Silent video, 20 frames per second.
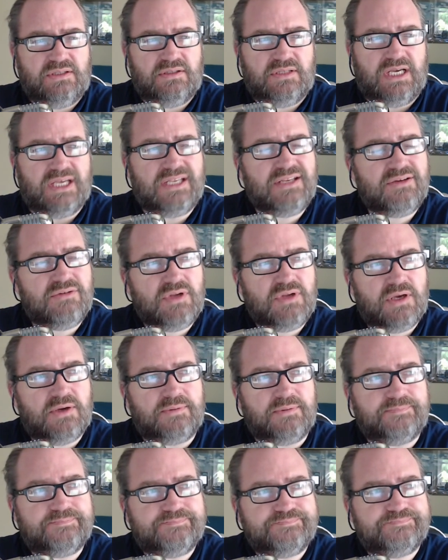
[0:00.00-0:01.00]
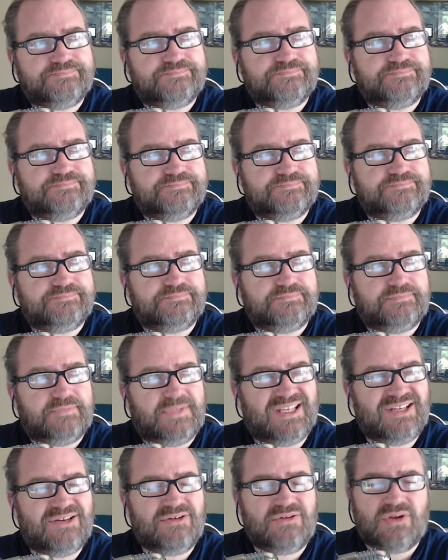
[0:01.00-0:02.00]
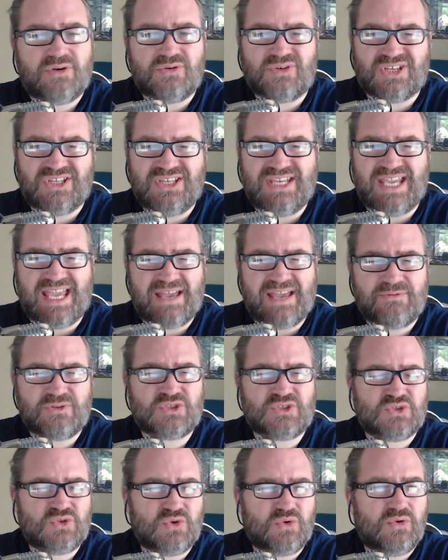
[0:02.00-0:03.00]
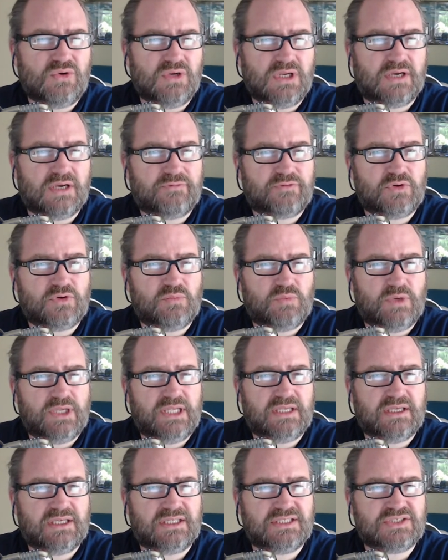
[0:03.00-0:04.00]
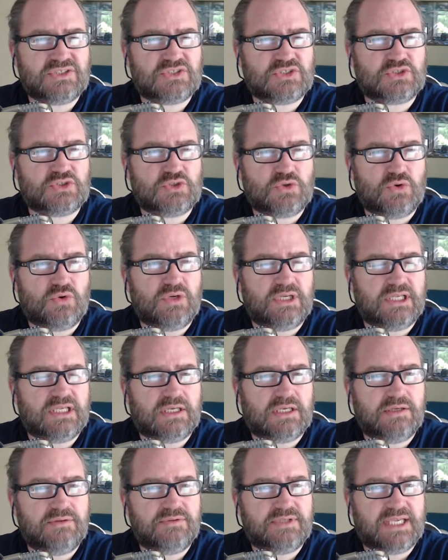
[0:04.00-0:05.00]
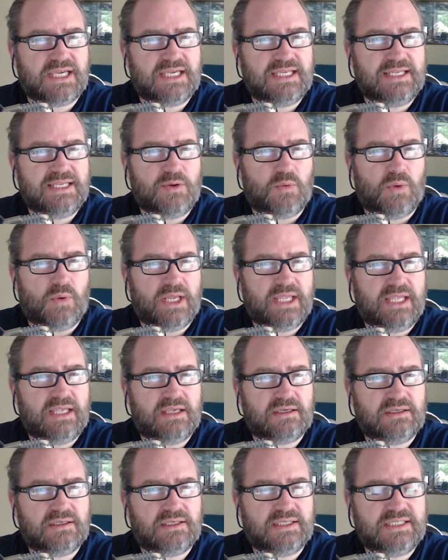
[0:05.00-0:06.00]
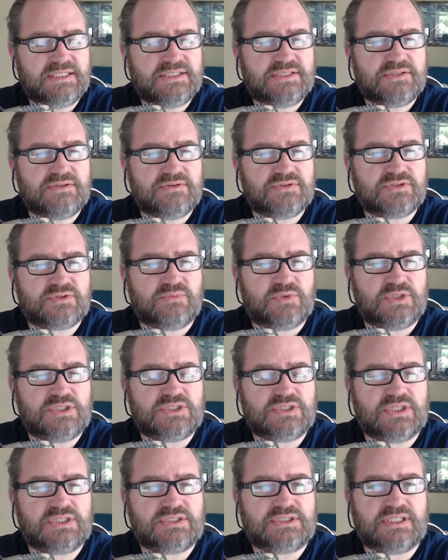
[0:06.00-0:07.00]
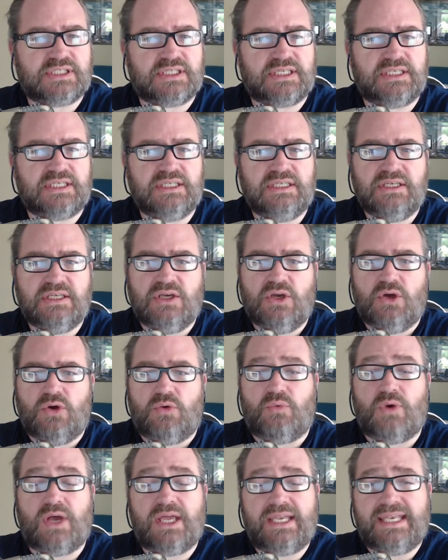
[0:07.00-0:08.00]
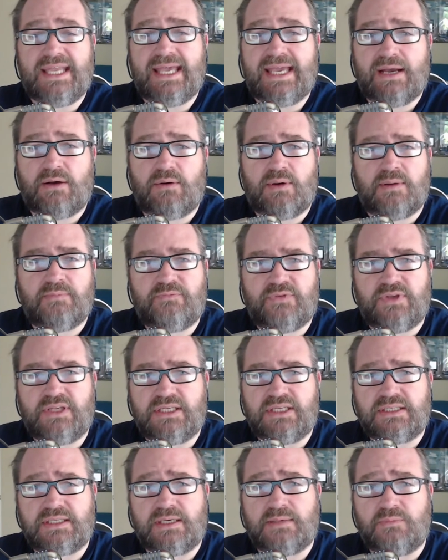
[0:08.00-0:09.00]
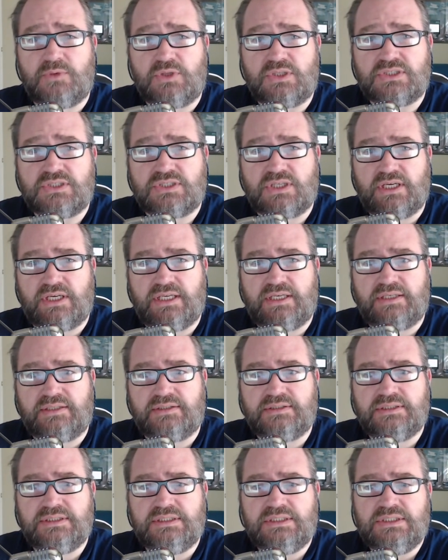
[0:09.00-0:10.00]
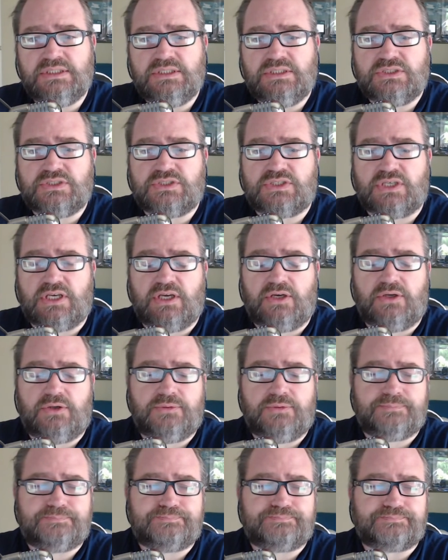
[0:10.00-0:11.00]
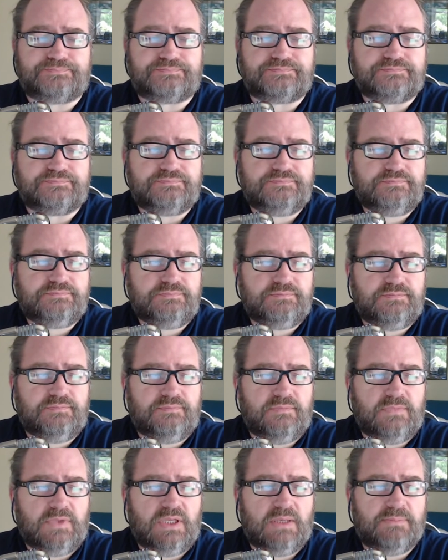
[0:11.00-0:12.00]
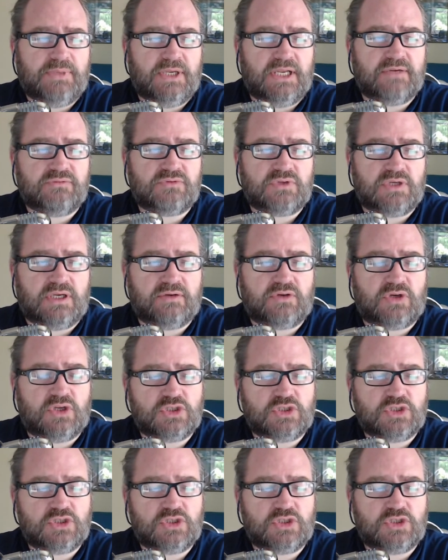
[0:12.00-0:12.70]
I don't know. I don't know. Can you have a stall after a week? And does a stall include gaining weight? I need to do some research today. Right now, I'm feeling done with this diet. So, but I've got